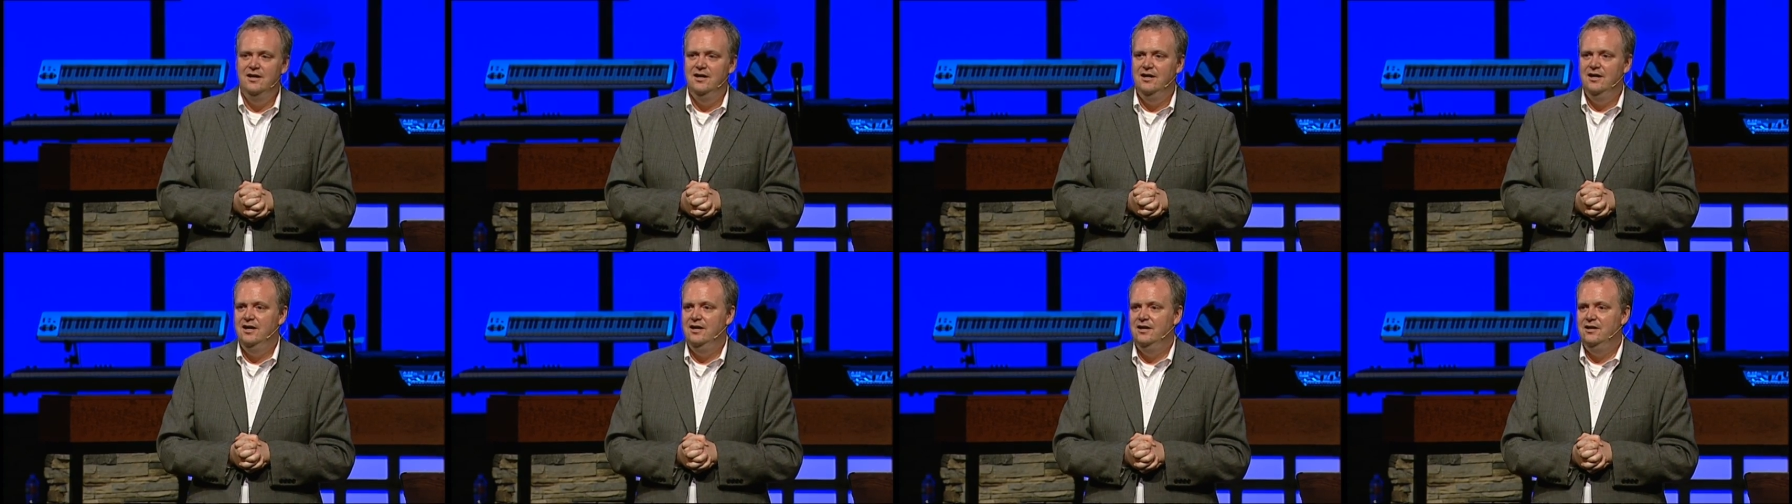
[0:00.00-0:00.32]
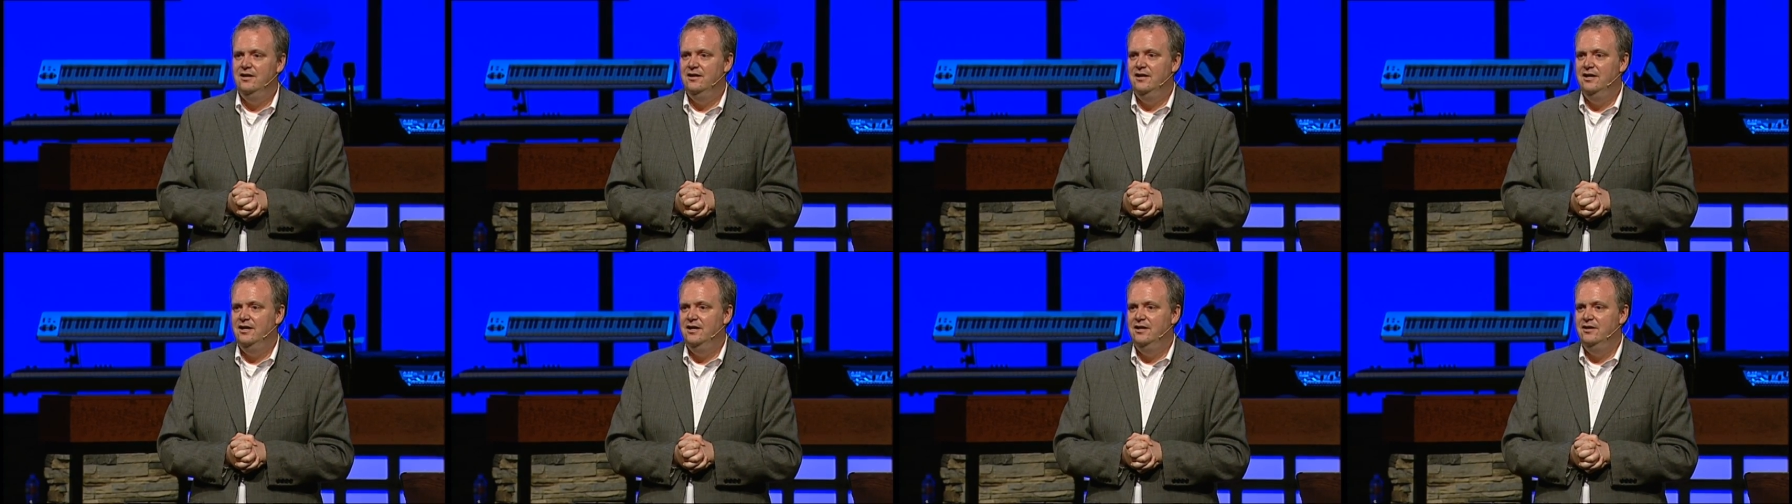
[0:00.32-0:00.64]

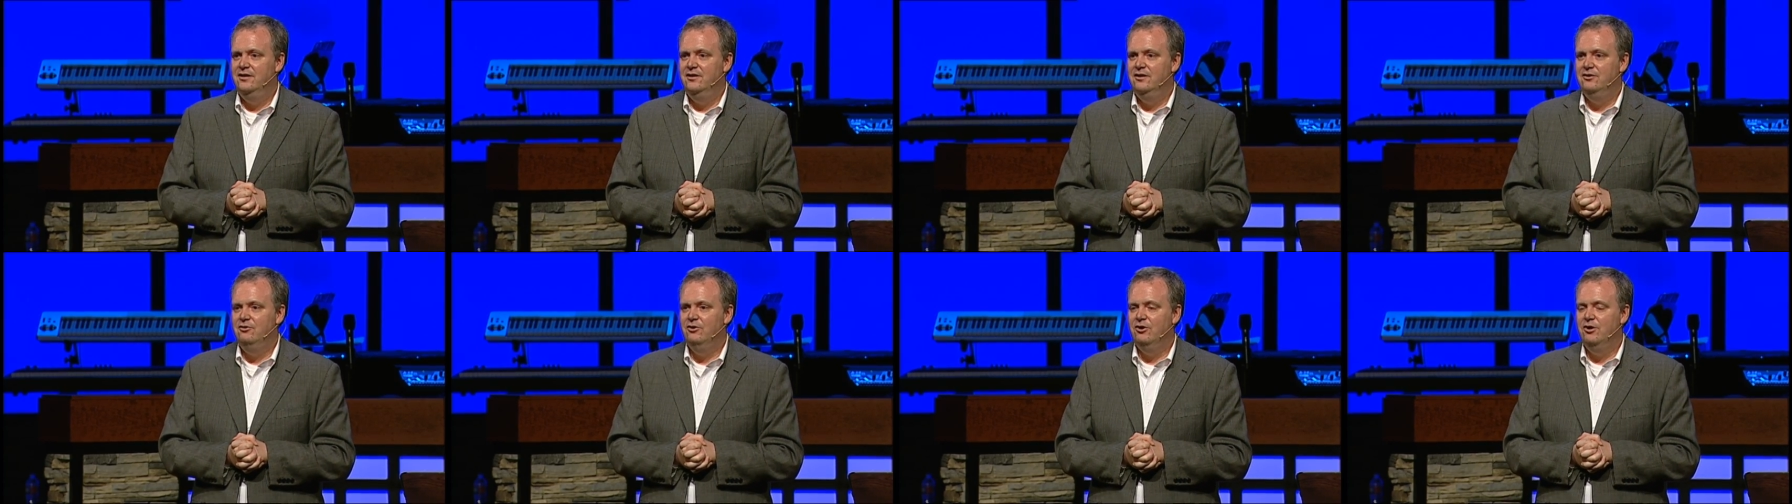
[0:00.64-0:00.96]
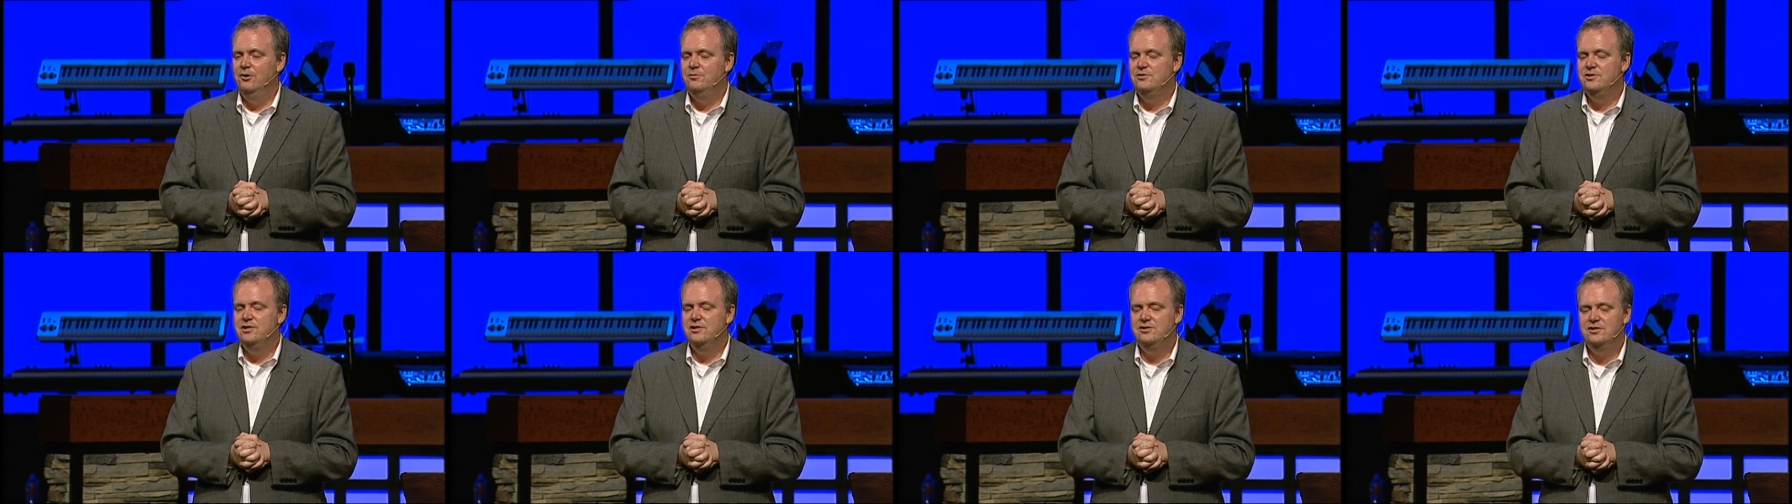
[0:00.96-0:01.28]
in, in the
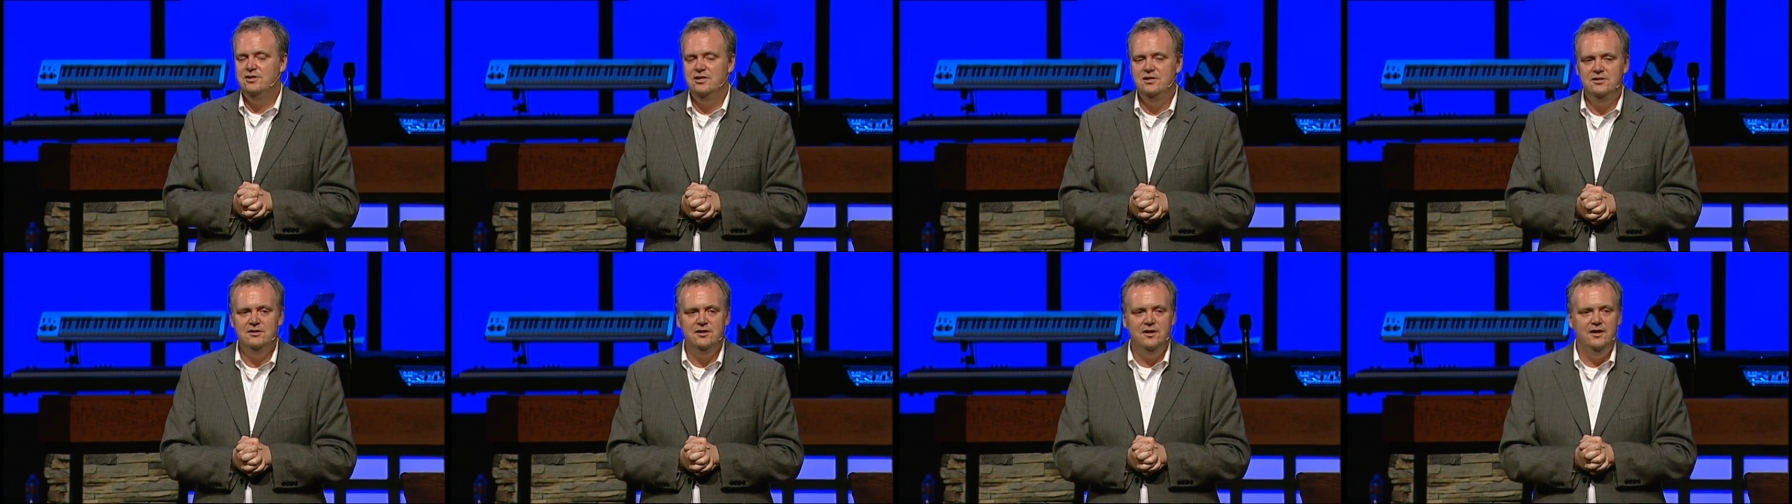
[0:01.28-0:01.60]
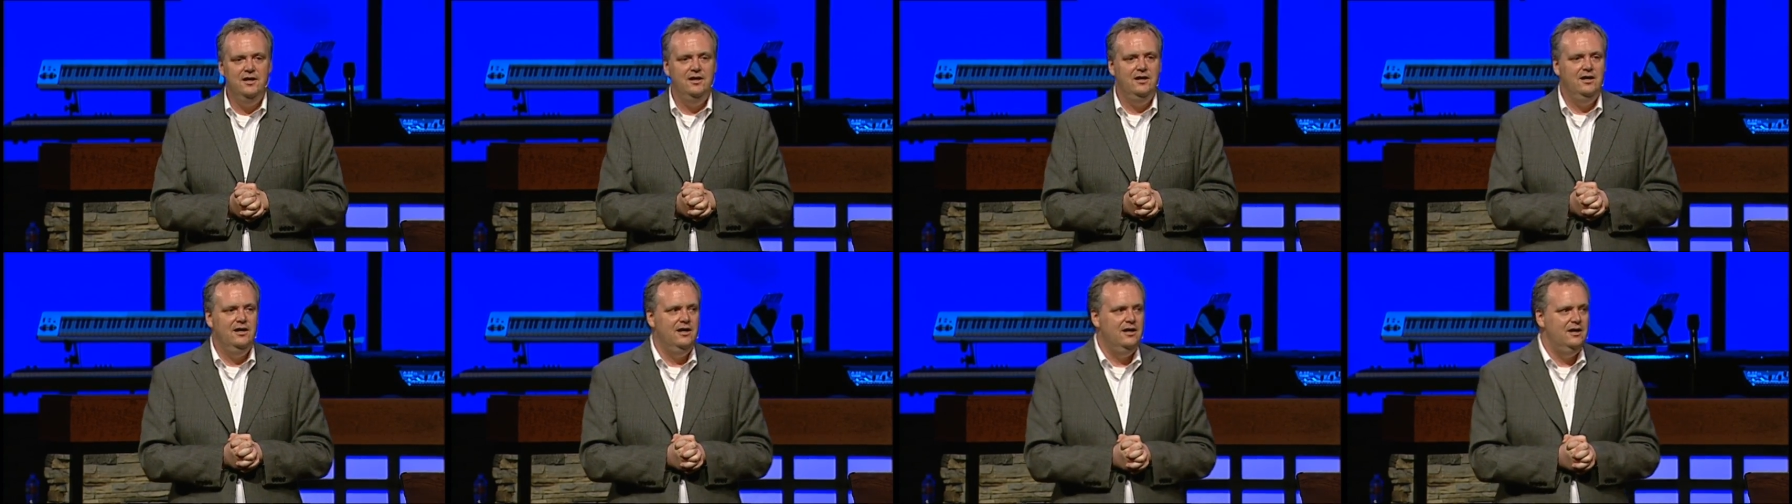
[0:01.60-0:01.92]
groups that she's
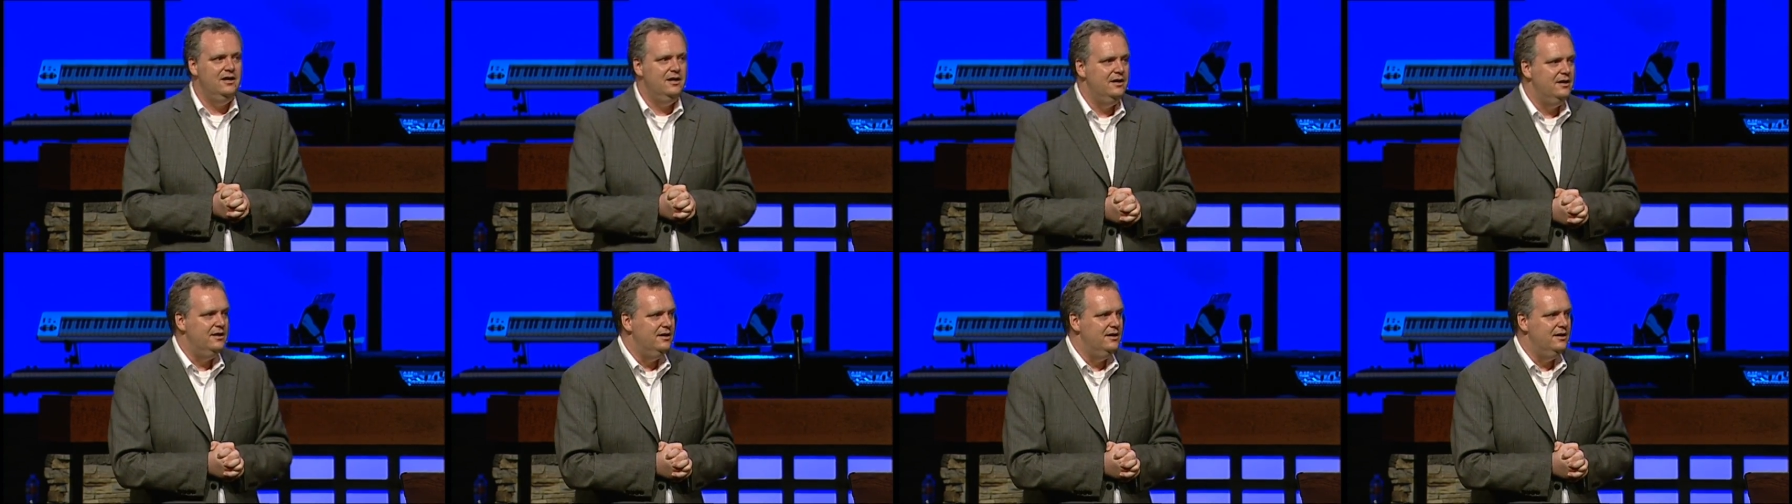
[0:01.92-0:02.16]
leading in.